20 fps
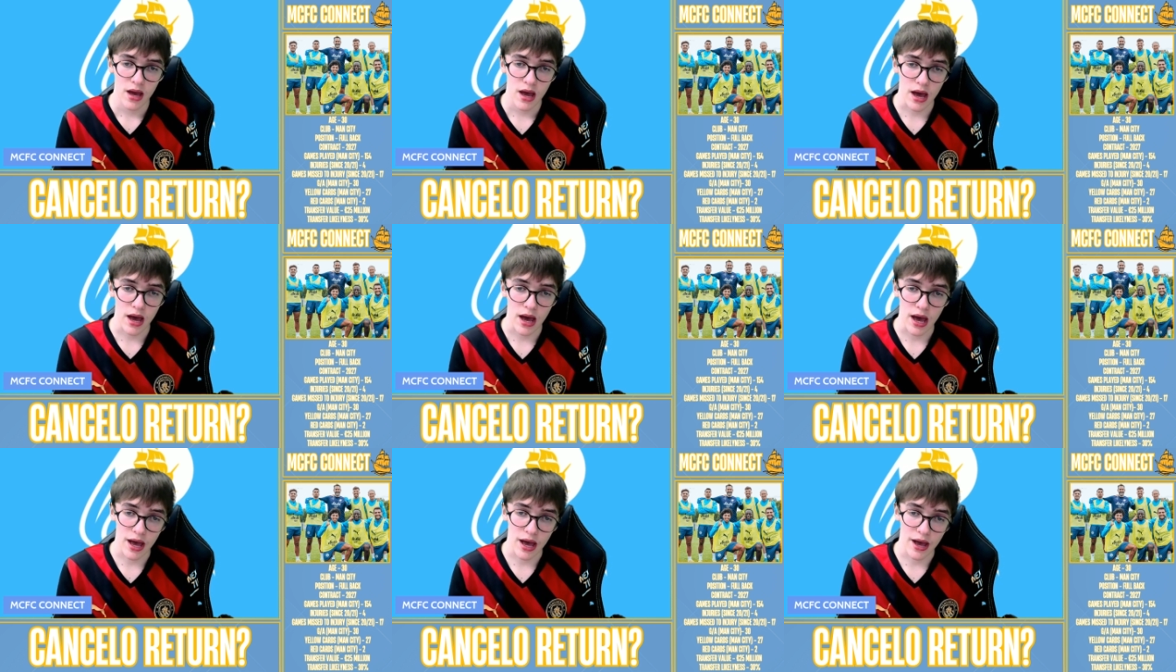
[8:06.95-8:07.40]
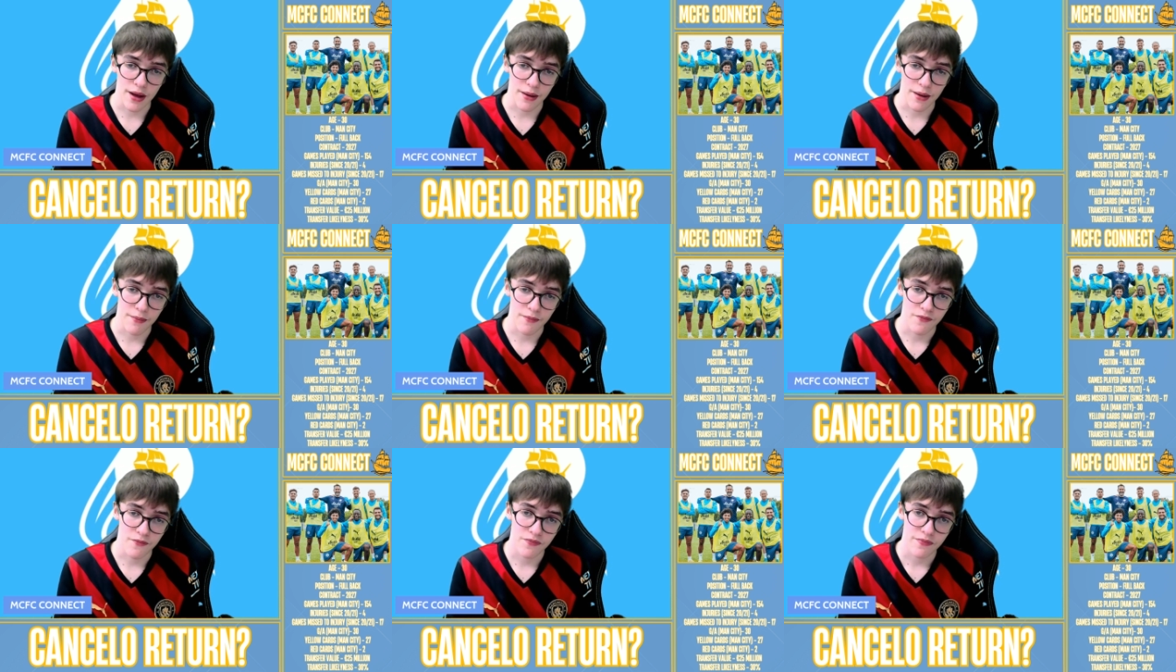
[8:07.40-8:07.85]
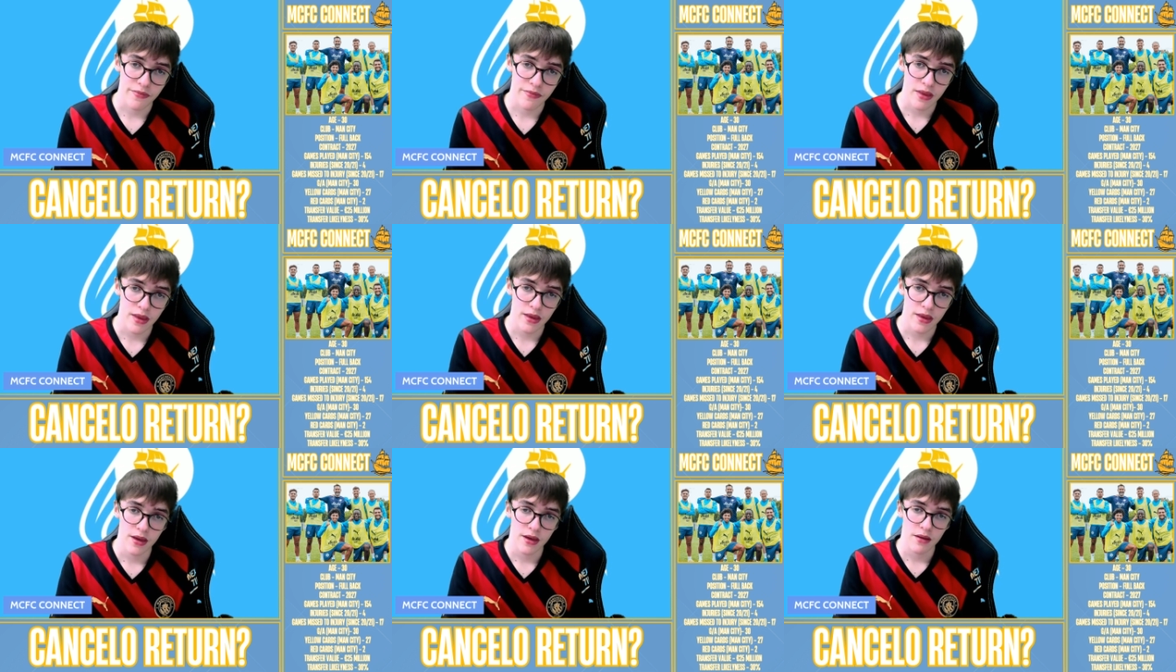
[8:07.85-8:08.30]
Um,
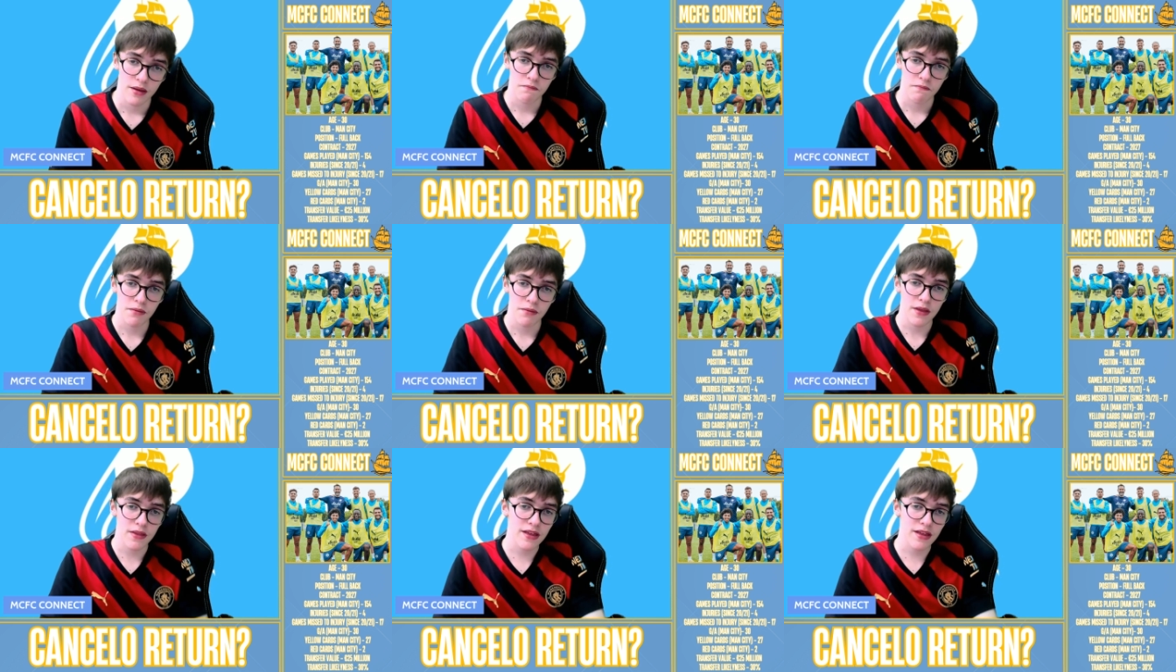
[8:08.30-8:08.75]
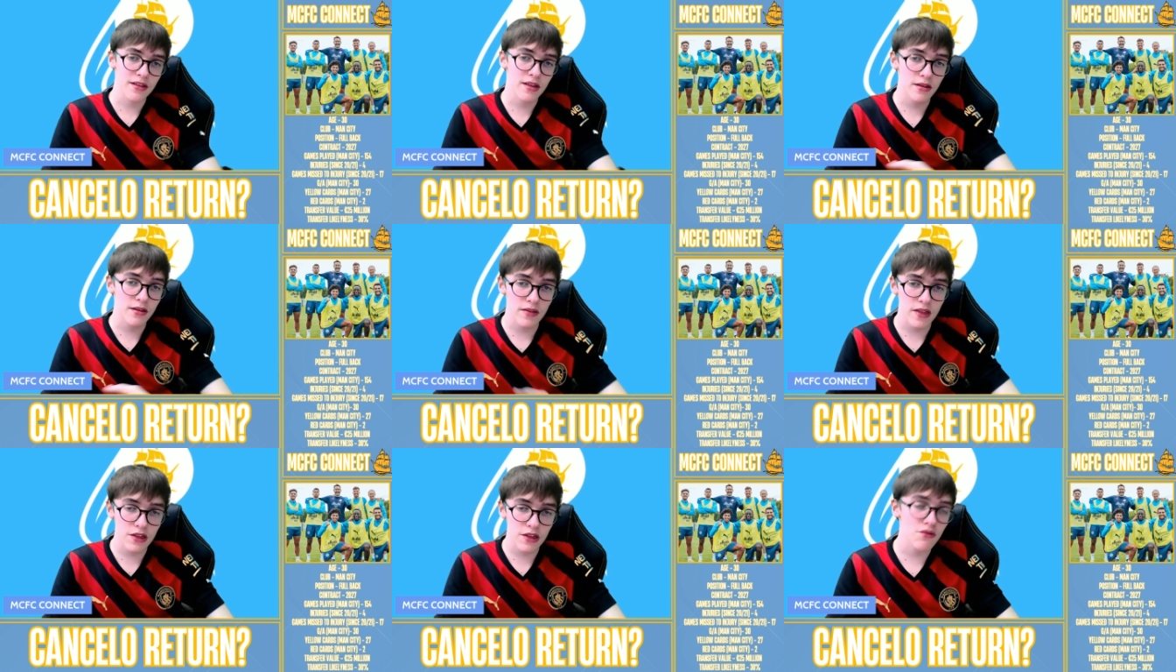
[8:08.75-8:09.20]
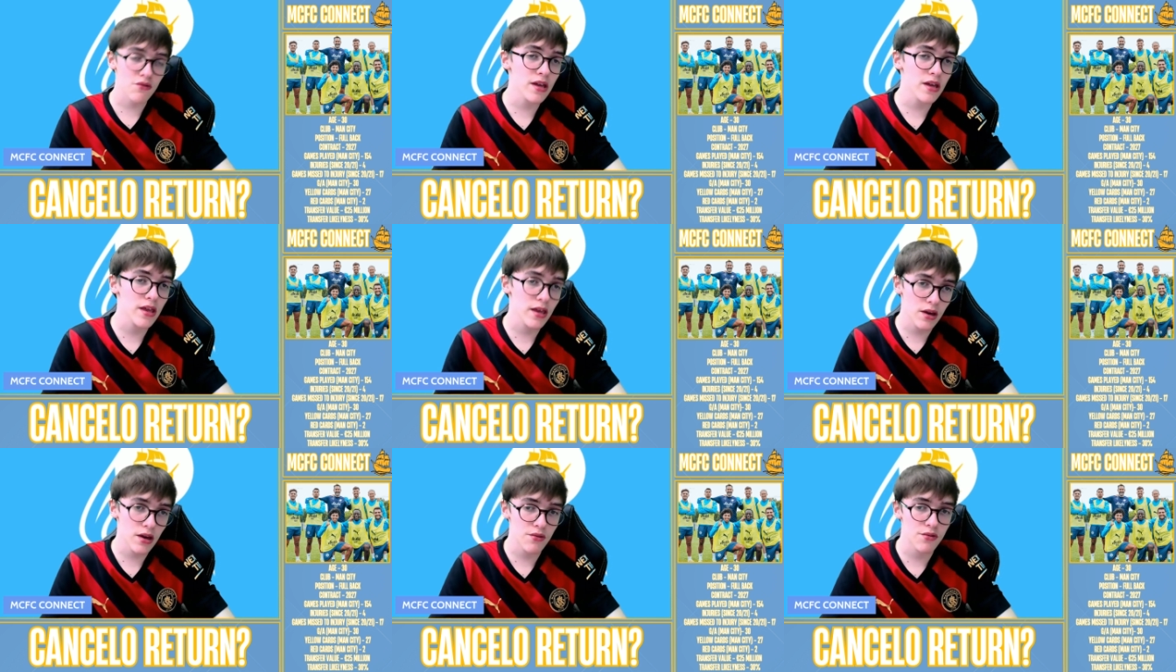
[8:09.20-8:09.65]
but let's let's
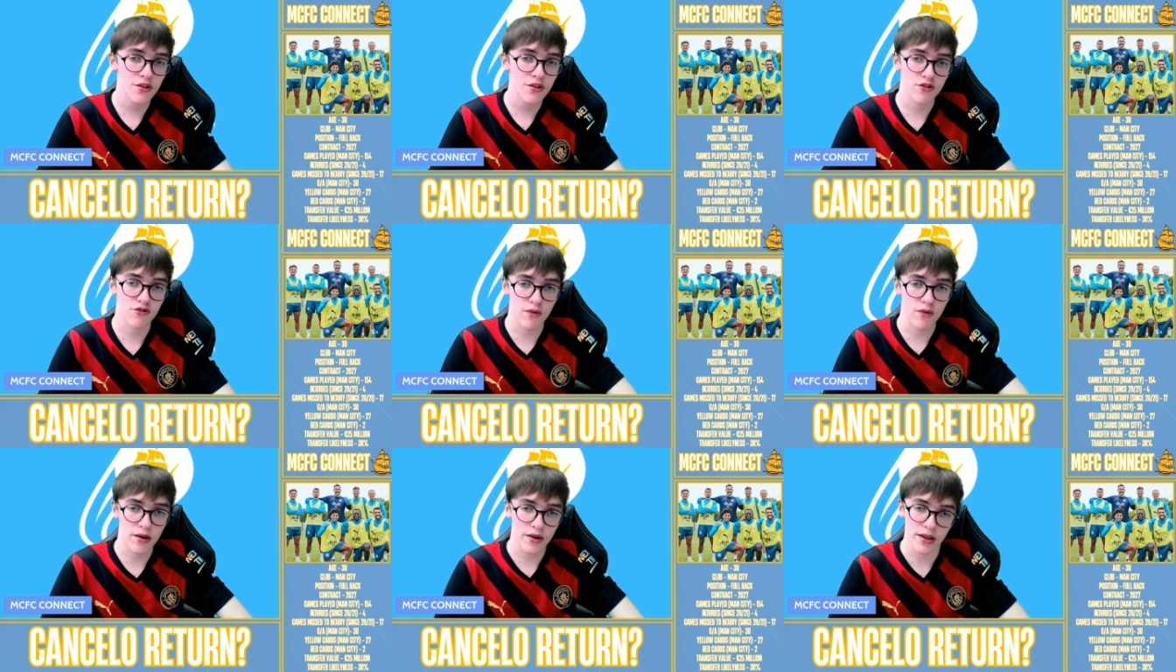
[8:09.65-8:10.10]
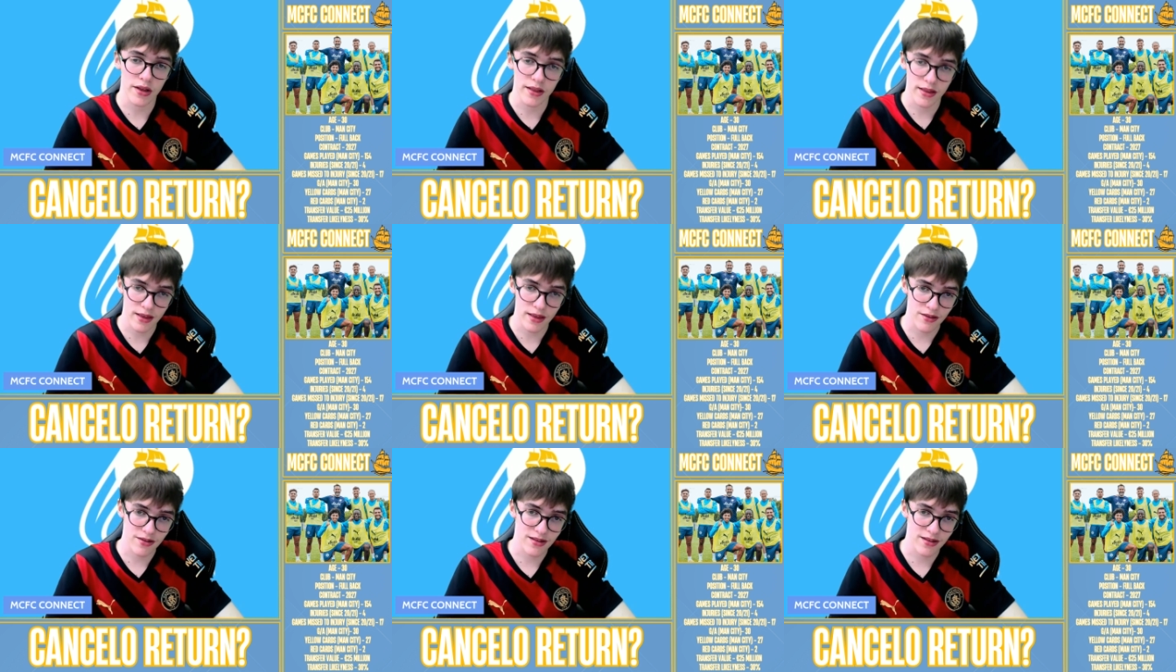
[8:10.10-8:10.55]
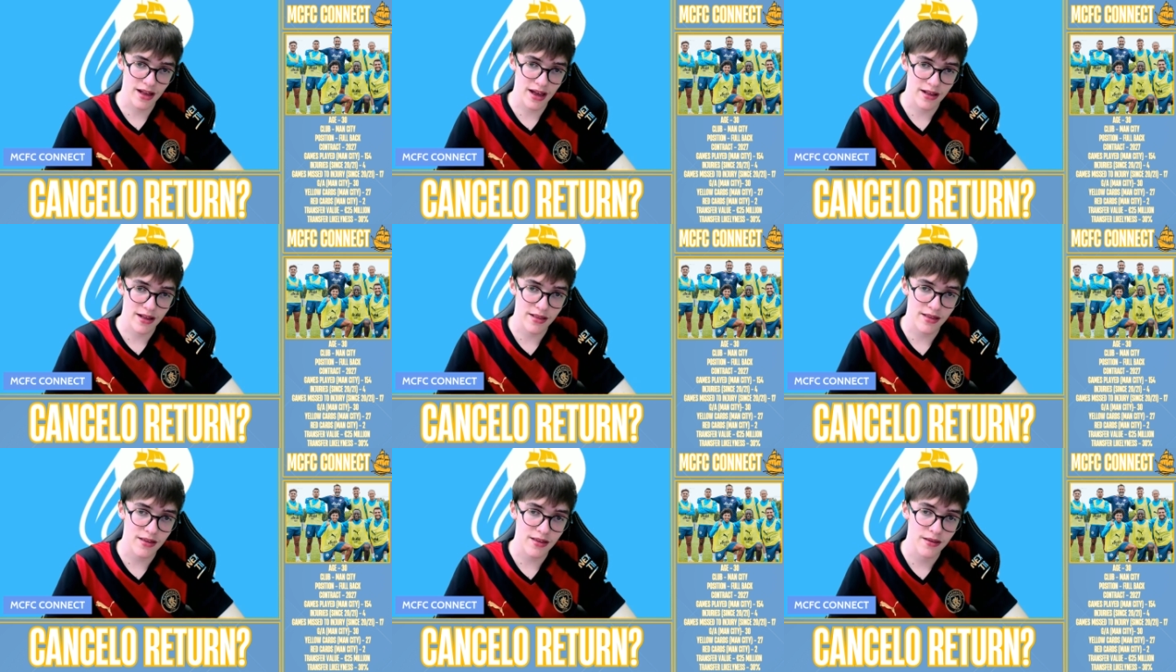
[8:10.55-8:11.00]
quickly go into Joao Cancelo's
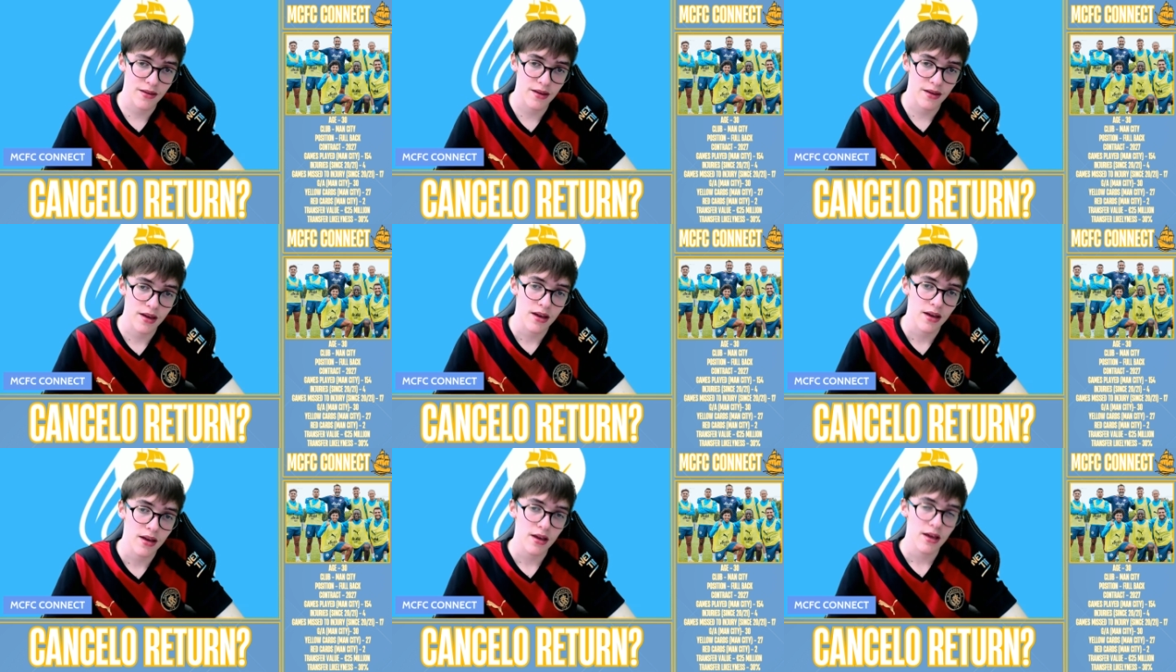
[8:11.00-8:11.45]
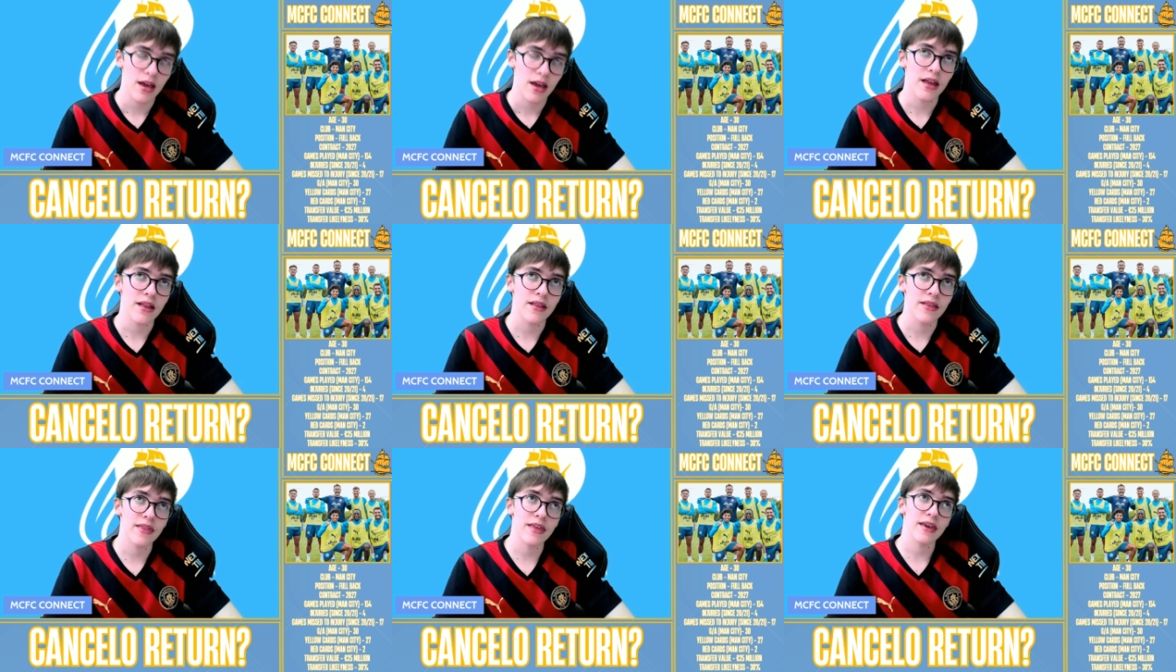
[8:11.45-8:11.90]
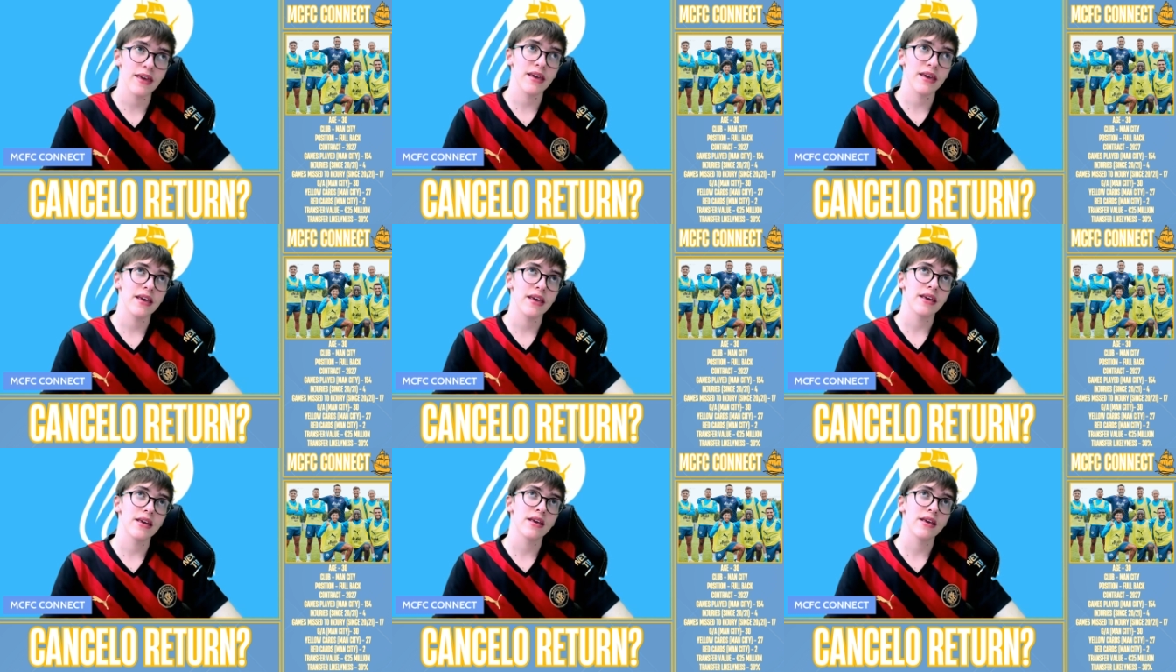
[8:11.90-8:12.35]
stats. In
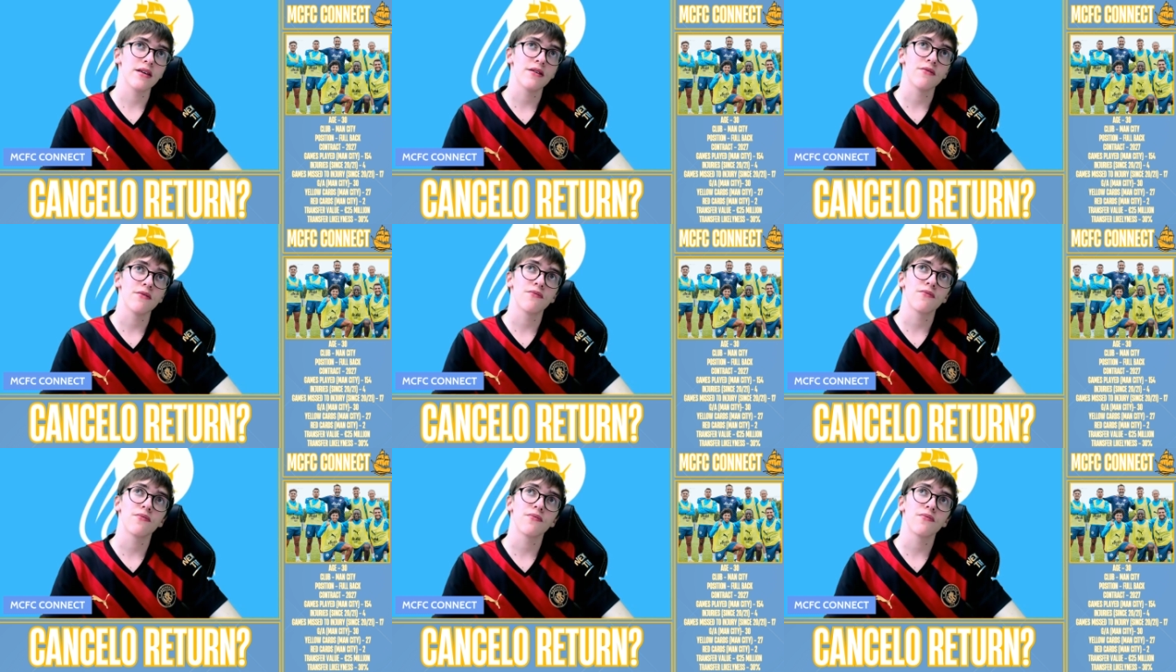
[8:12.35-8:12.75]
the